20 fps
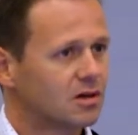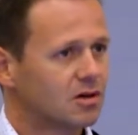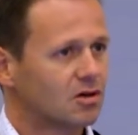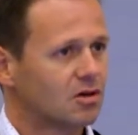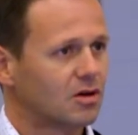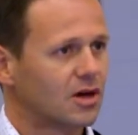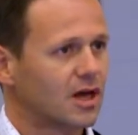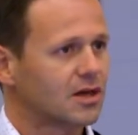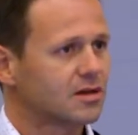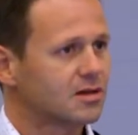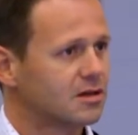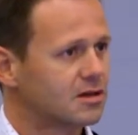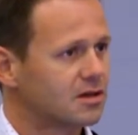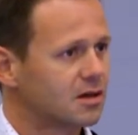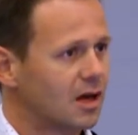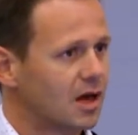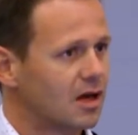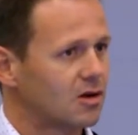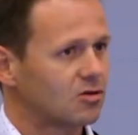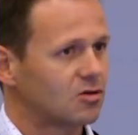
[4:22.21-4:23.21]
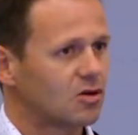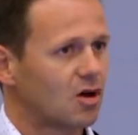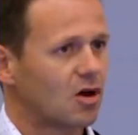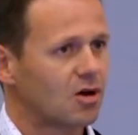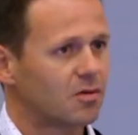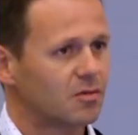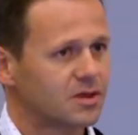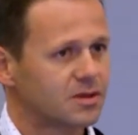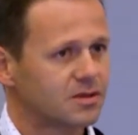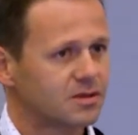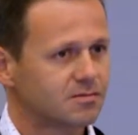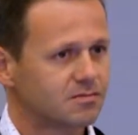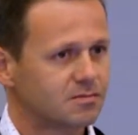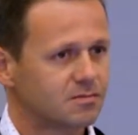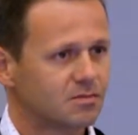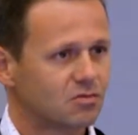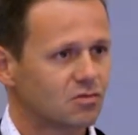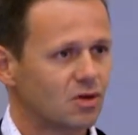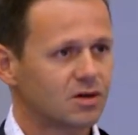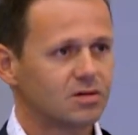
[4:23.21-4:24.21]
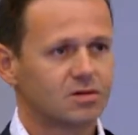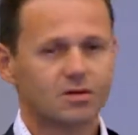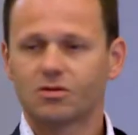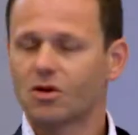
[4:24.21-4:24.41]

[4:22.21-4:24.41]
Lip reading: connected, and autonomous, right?